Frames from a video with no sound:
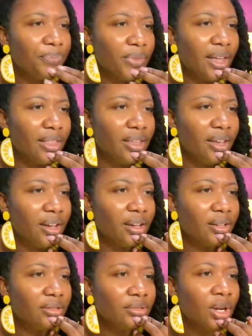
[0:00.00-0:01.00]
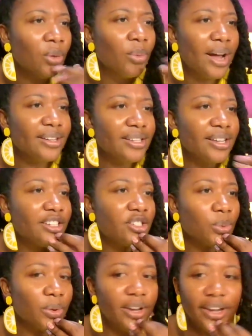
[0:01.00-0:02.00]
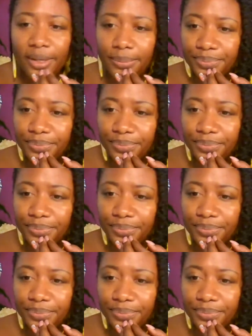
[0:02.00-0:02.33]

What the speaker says: I think Rhonda says 3.